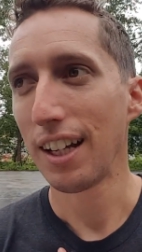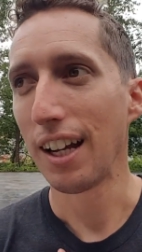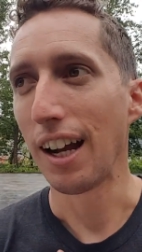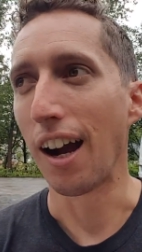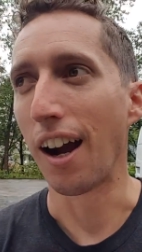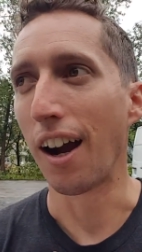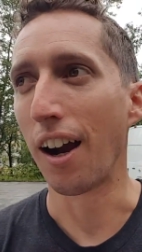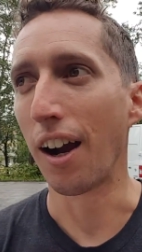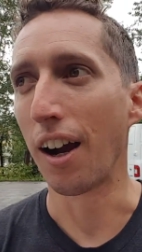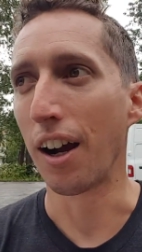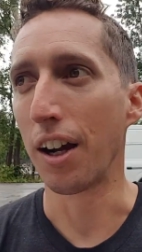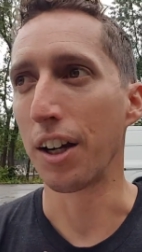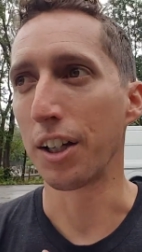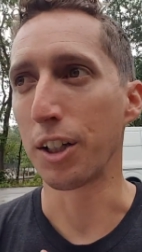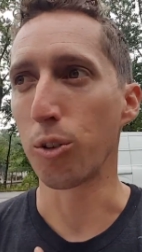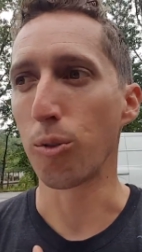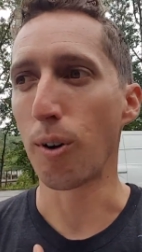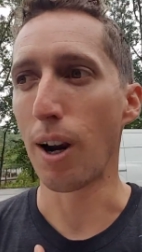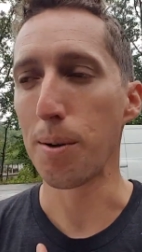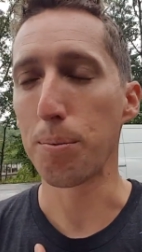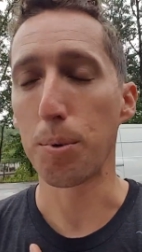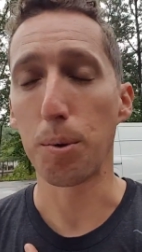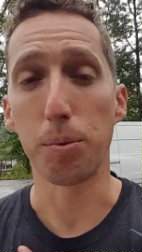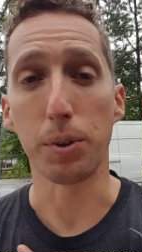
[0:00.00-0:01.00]
I'm uh, going
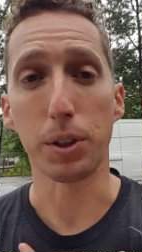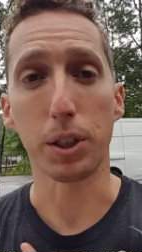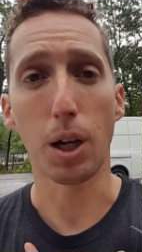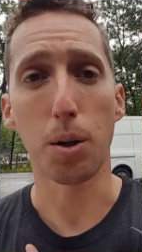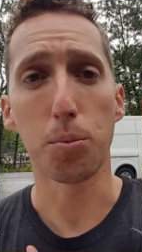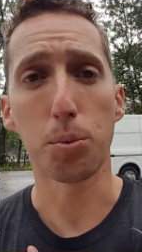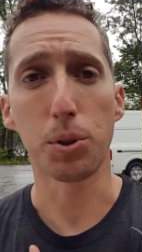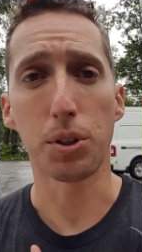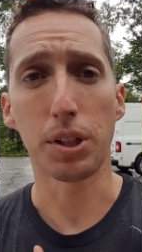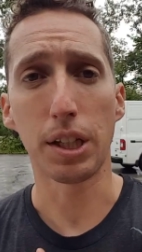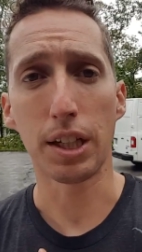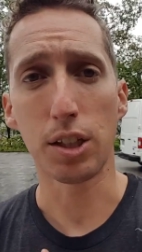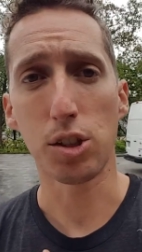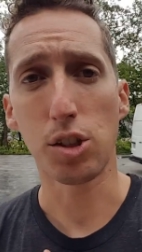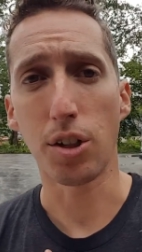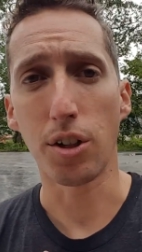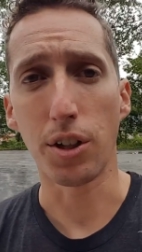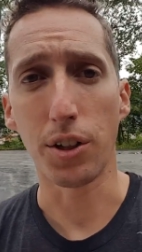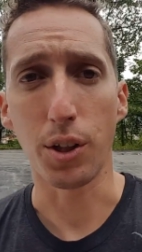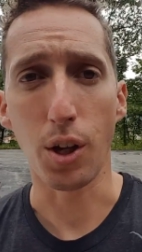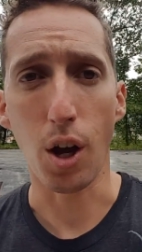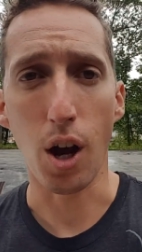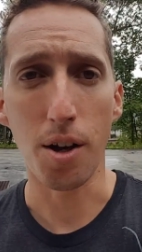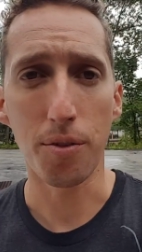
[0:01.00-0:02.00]
to wrap up a couple things
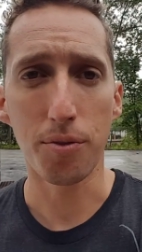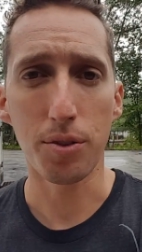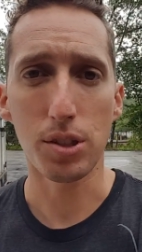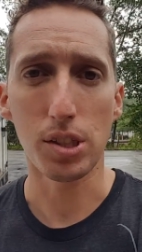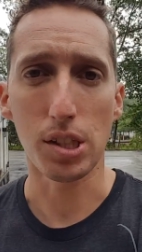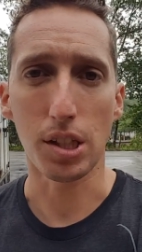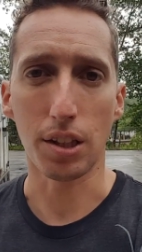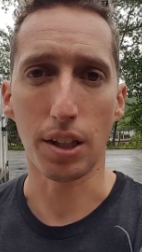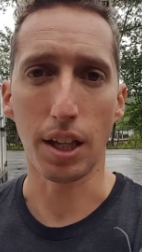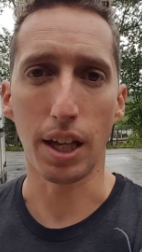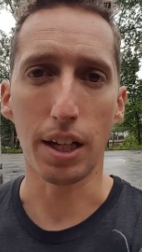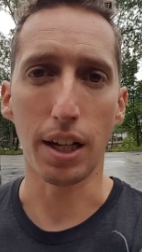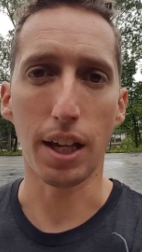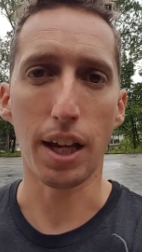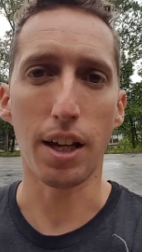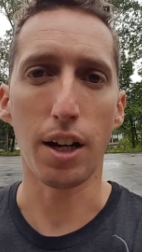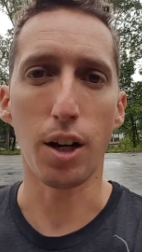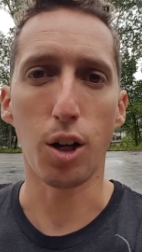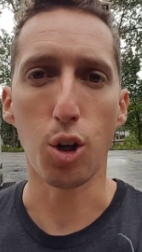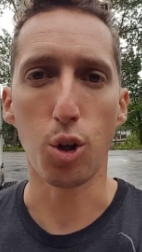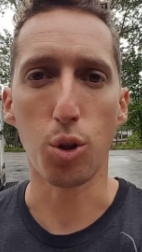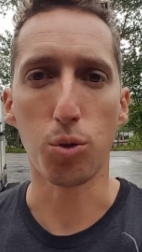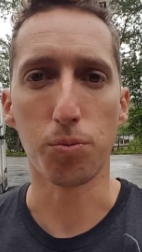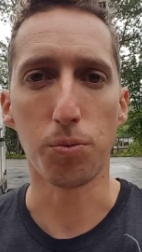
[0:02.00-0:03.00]
here at the office and then
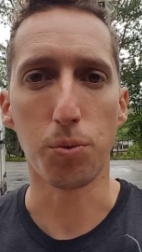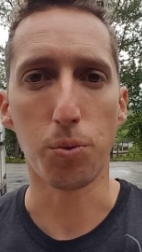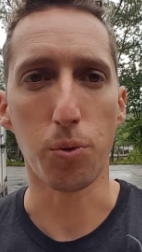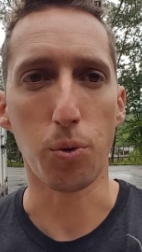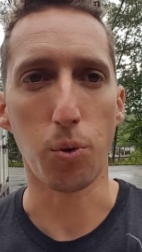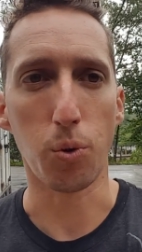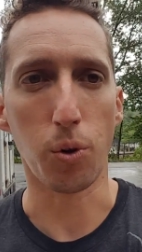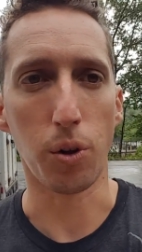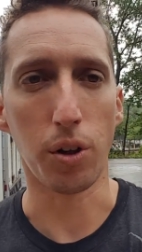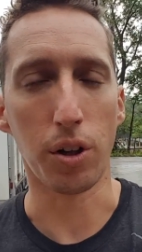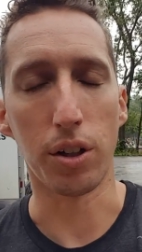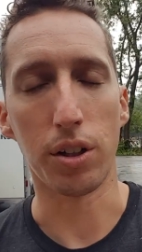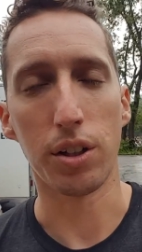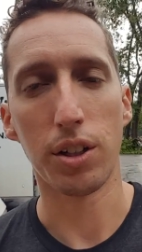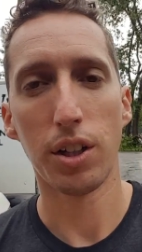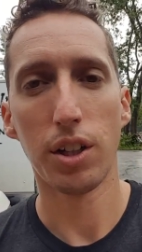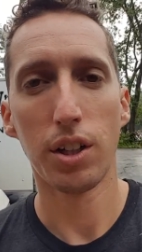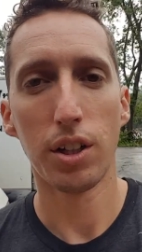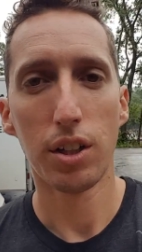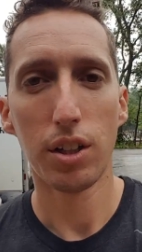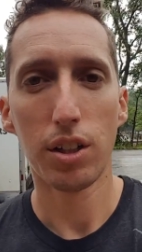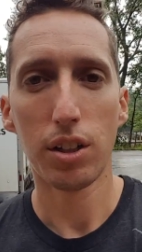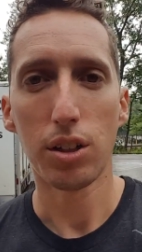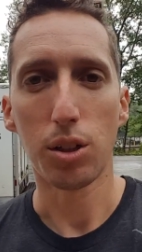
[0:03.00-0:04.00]
head home for
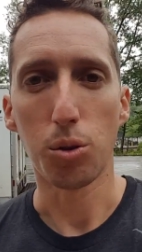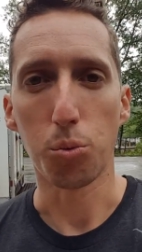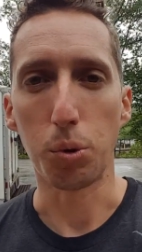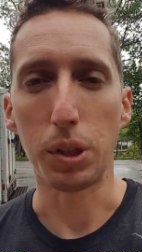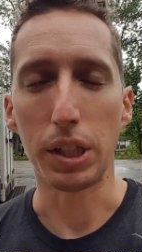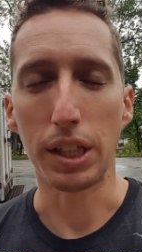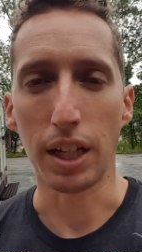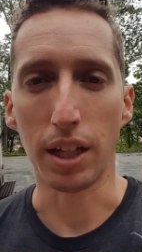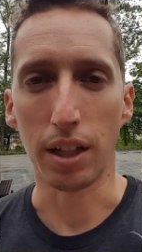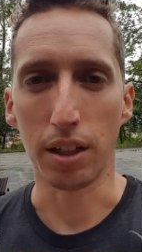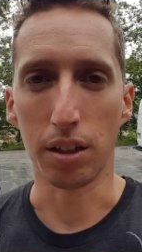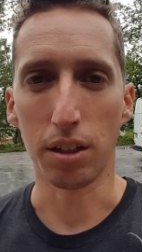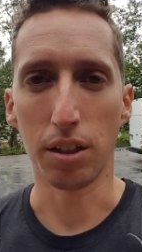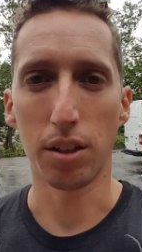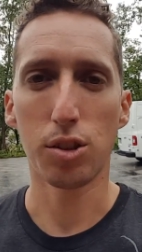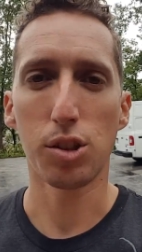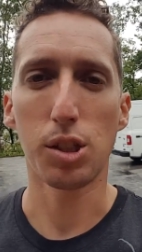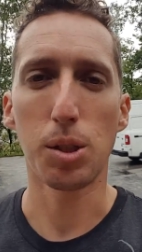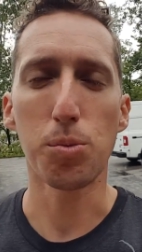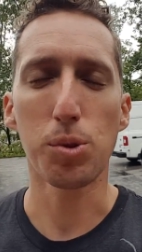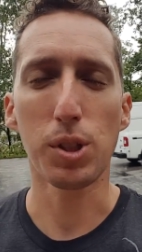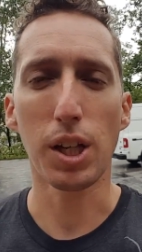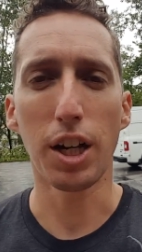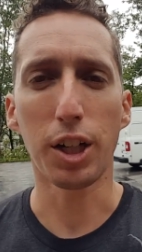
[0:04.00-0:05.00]
the weekend.
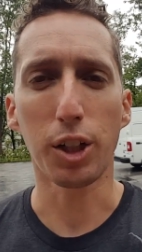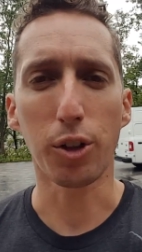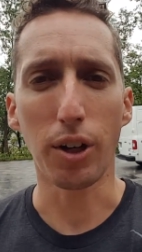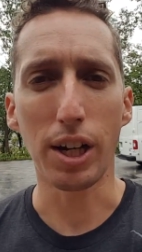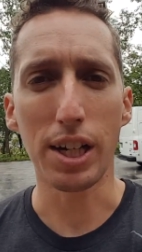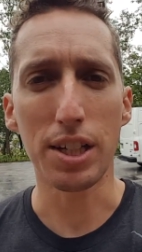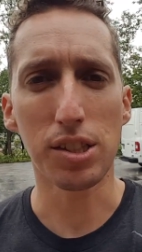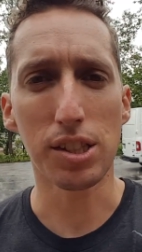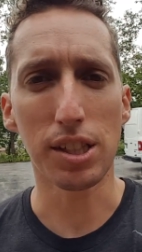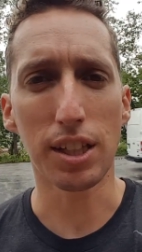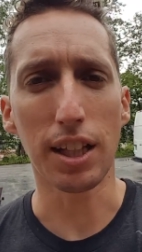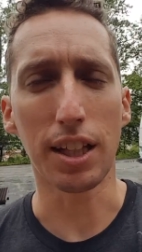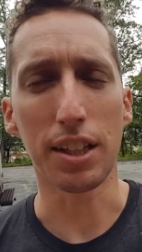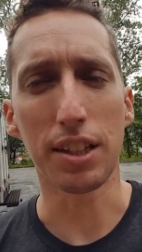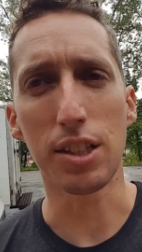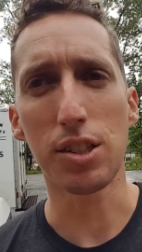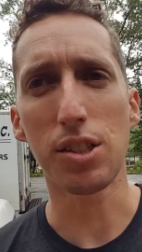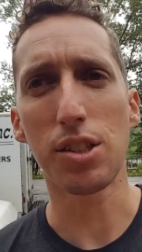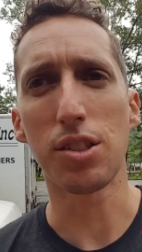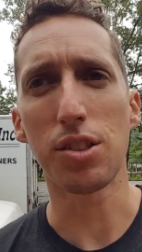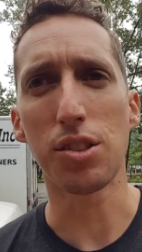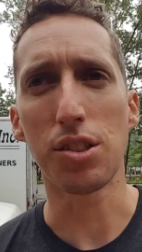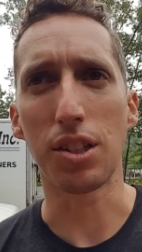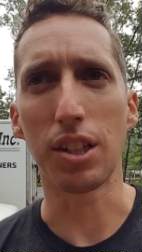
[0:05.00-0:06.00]
Seems kind of crazy that
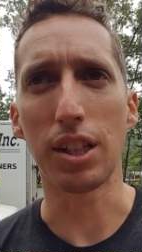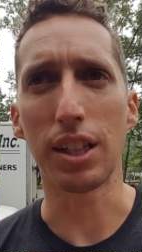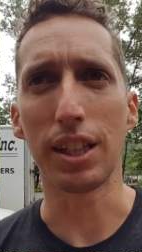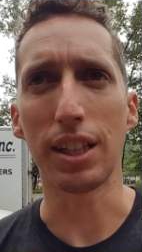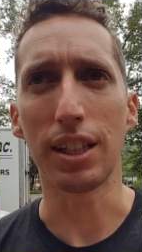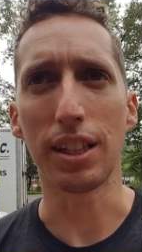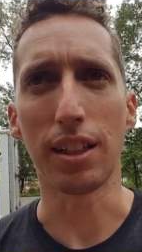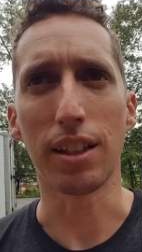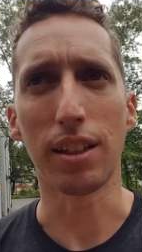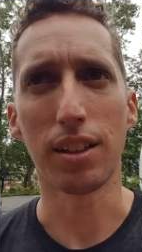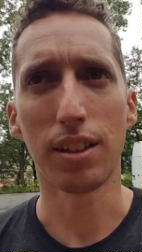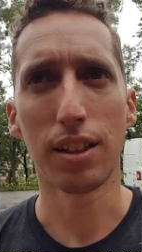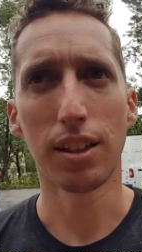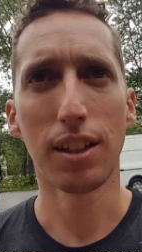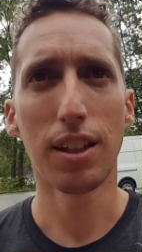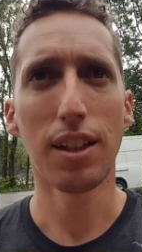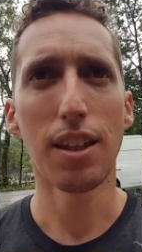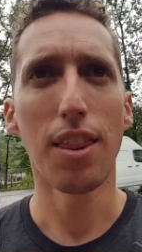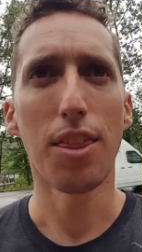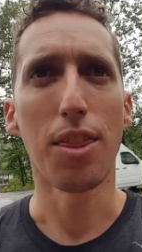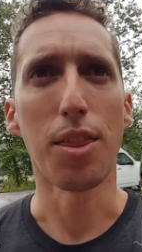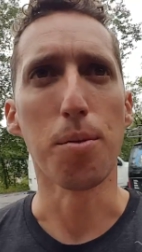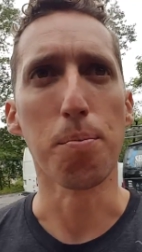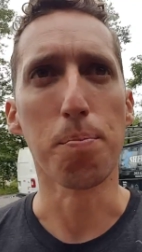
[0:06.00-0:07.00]
this is the
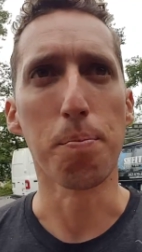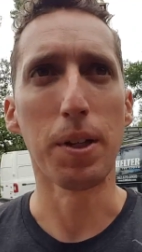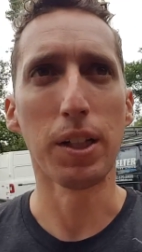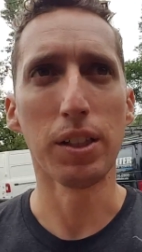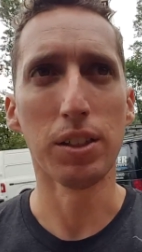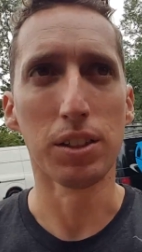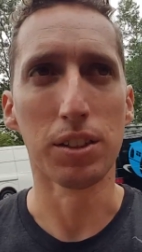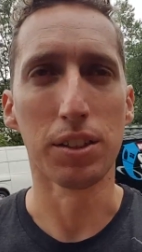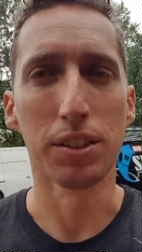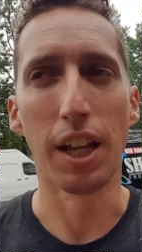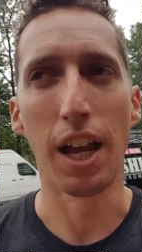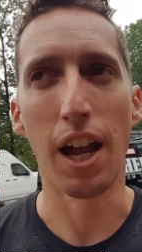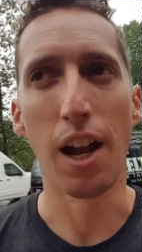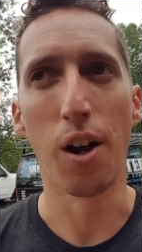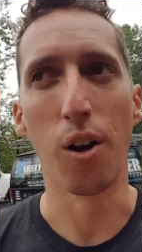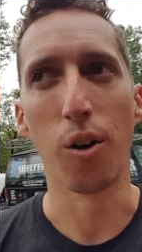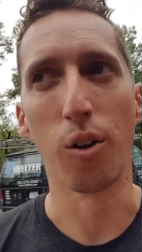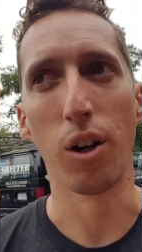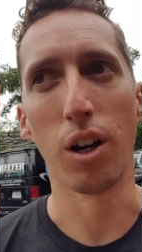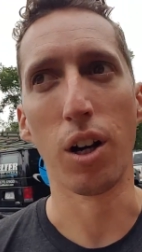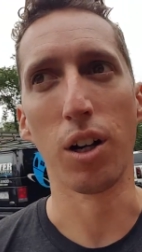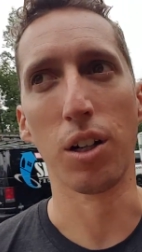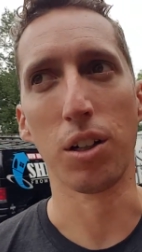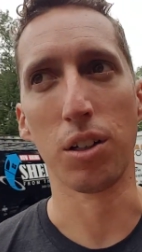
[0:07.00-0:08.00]
the middle
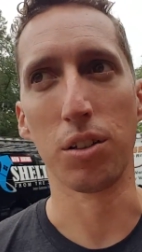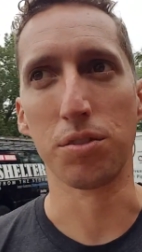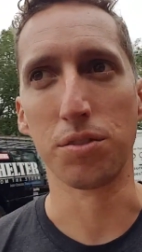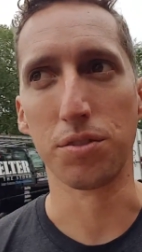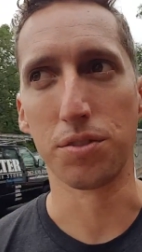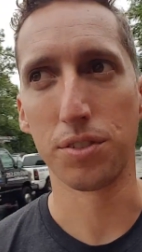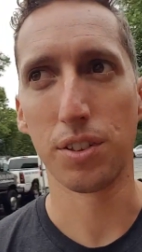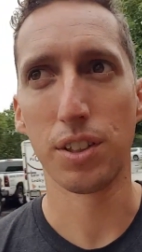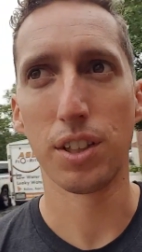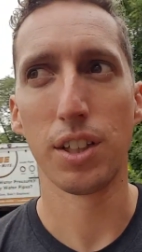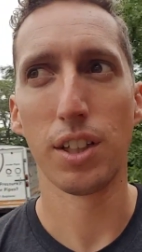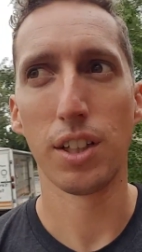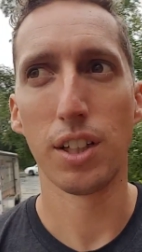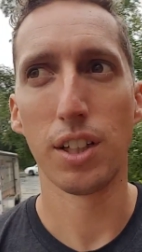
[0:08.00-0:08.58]
now of